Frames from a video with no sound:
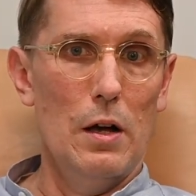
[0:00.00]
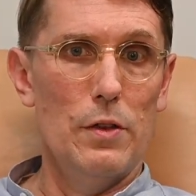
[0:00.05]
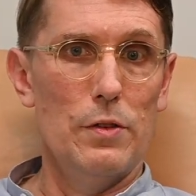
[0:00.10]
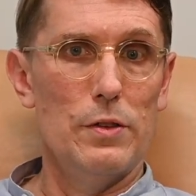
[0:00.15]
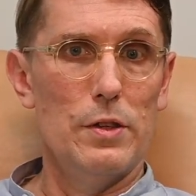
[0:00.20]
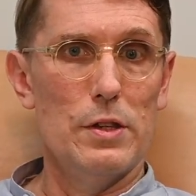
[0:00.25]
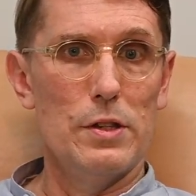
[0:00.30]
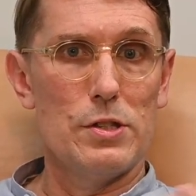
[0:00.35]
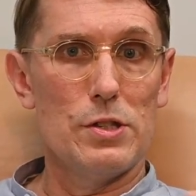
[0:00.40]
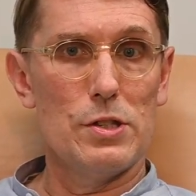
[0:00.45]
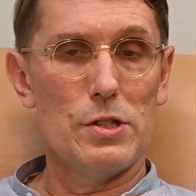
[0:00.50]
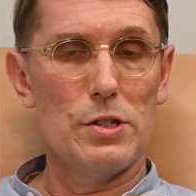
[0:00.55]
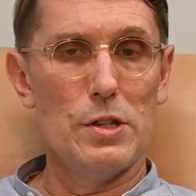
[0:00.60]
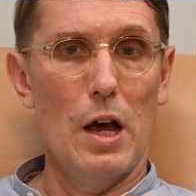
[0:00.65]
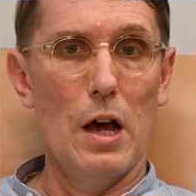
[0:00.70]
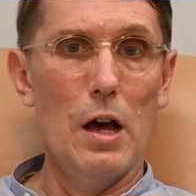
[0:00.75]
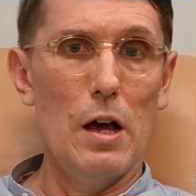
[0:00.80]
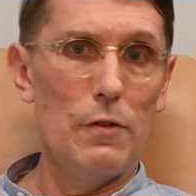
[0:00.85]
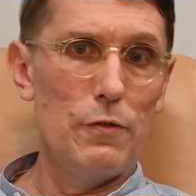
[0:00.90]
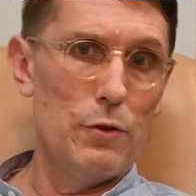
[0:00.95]
the
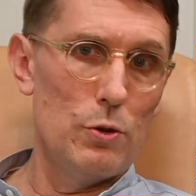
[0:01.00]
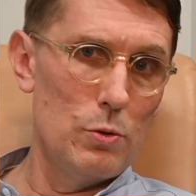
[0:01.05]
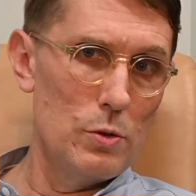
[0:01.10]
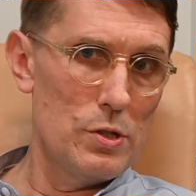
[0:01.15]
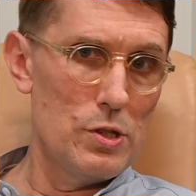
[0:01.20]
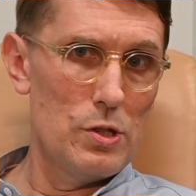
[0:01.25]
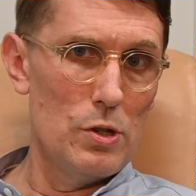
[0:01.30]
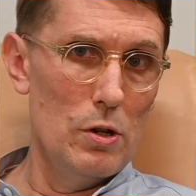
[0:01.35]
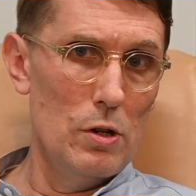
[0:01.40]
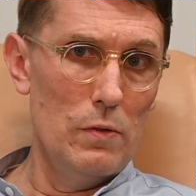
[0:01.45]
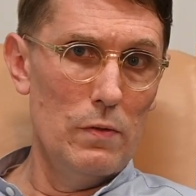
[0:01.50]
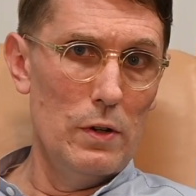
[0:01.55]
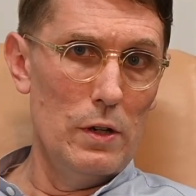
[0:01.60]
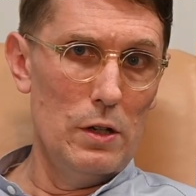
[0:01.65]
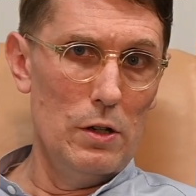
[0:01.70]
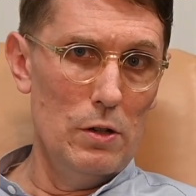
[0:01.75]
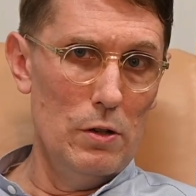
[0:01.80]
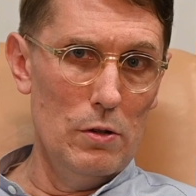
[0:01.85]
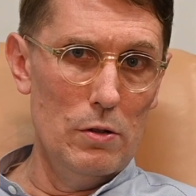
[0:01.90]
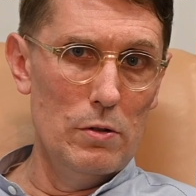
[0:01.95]
staff who are
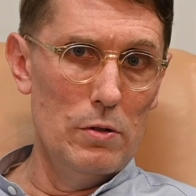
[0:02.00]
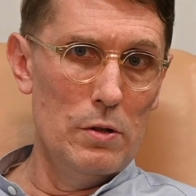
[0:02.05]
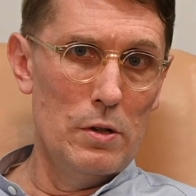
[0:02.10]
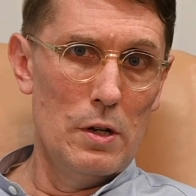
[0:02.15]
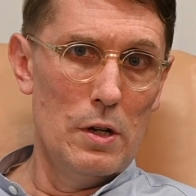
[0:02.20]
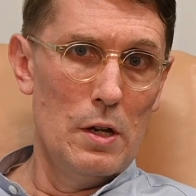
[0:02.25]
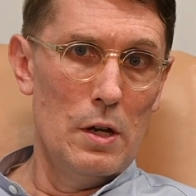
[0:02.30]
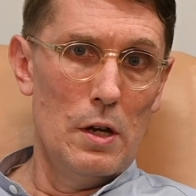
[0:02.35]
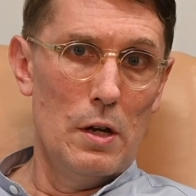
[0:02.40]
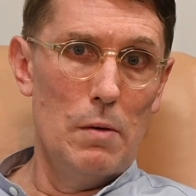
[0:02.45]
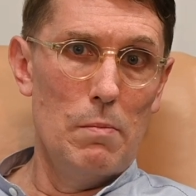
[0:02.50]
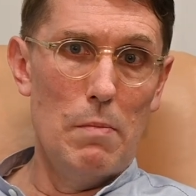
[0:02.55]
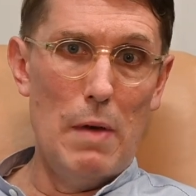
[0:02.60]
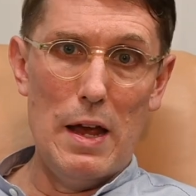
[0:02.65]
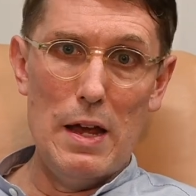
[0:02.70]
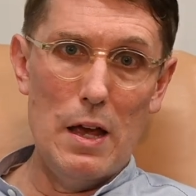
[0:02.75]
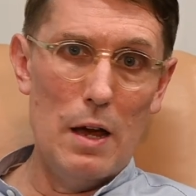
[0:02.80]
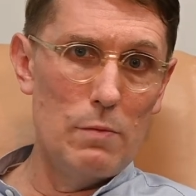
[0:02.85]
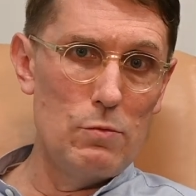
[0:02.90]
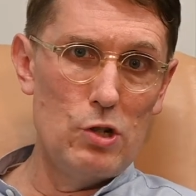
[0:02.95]
serving you
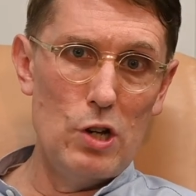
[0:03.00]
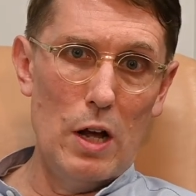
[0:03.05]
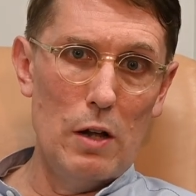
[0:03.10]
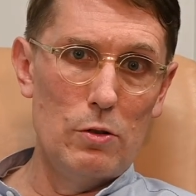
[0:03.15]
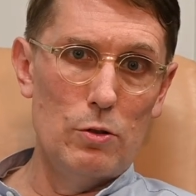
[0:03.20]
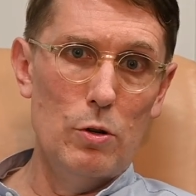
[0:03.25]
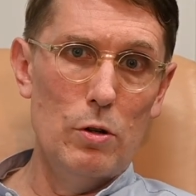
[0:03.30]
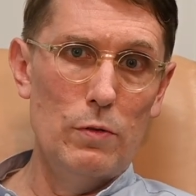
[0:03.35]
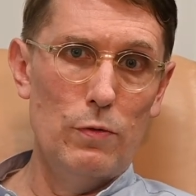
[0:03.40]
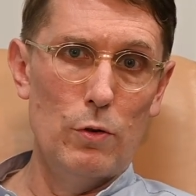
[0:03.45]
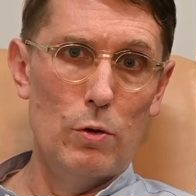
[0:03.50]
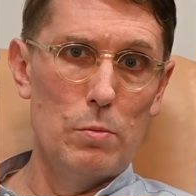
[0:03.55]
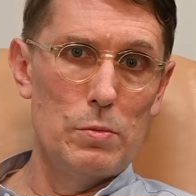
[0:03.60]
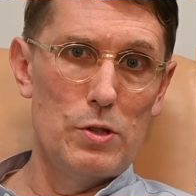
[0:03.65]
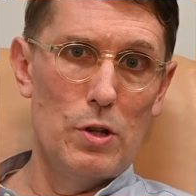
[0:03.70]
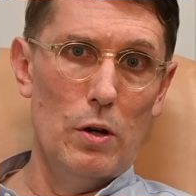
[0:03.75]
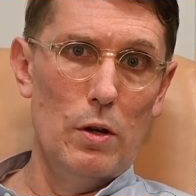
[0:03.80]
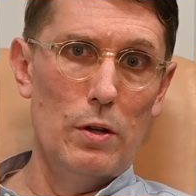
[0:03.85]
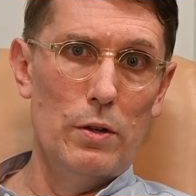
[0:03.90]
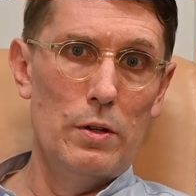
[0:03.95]
may have JAL
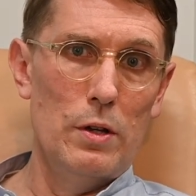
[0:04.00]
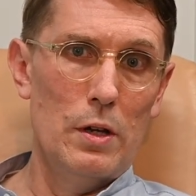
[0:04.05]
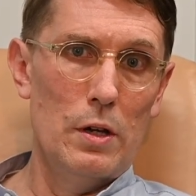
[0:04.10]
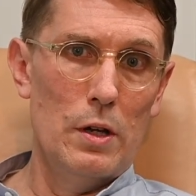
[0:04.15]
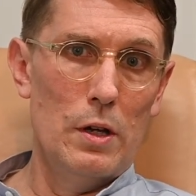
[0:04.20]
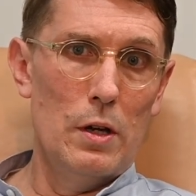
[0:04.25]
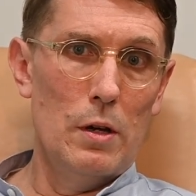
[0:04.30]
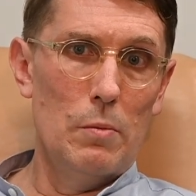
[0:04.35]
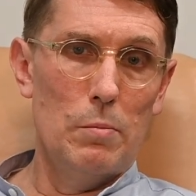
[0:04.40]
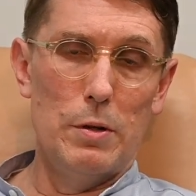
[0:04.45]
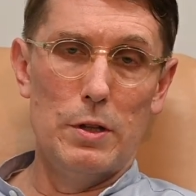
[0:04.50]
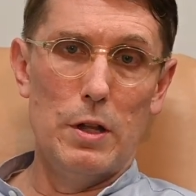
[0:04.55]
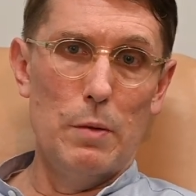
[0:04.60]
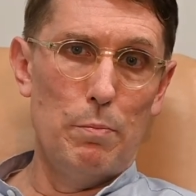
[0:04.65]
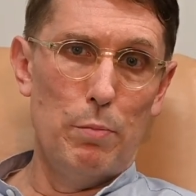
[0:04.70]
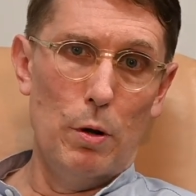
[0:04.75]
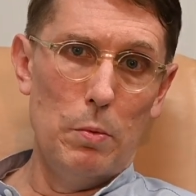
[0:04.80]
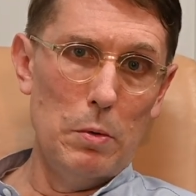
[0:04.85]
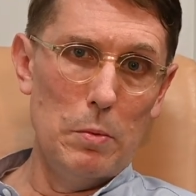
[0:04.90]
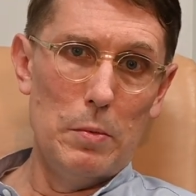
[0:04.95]
uniforms on, but they're
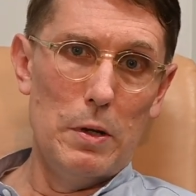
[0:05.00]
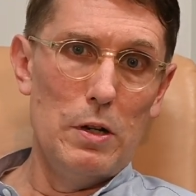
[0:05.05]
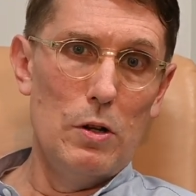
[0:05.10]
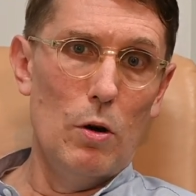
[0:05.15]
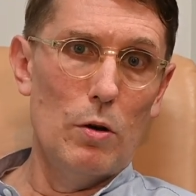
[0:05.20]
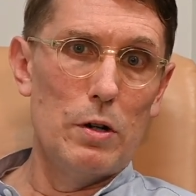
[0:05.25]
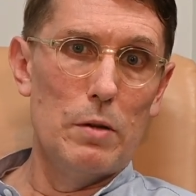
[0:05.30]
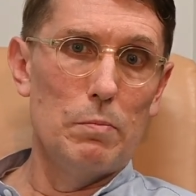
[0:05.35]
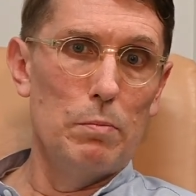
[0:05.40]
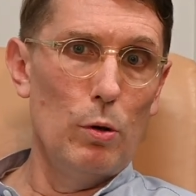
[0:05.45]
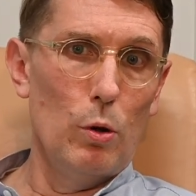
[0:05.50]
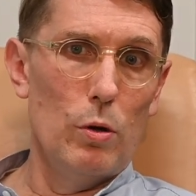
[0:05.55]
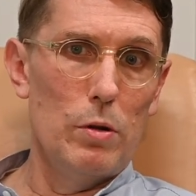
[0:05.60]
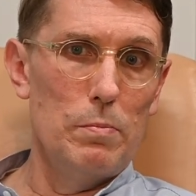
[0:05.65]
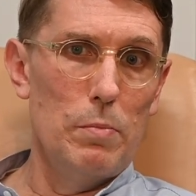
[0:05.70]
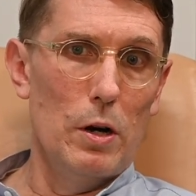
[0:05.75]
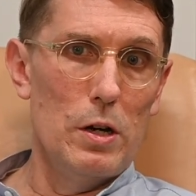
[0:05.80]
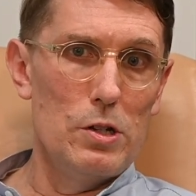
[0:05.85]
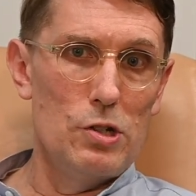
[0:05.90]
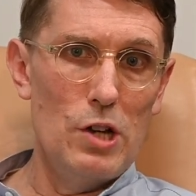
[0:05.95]
probably not employed
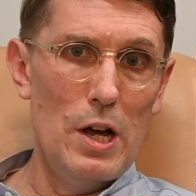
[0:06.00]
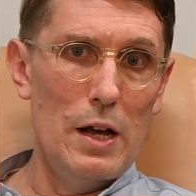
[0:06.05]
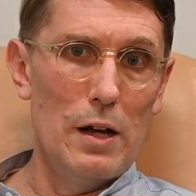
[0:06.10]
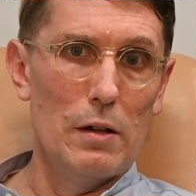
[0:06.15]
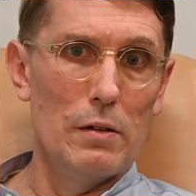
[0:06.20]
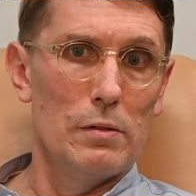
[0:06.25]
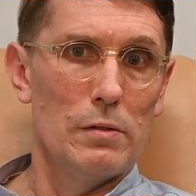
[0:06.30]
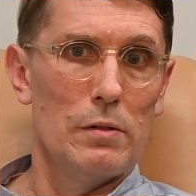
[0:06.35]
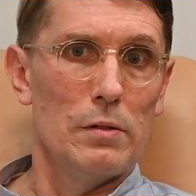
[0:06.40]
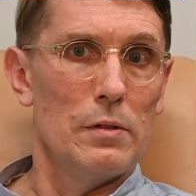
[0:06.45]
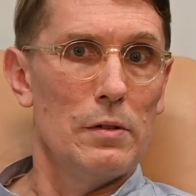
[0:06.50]
by JAL.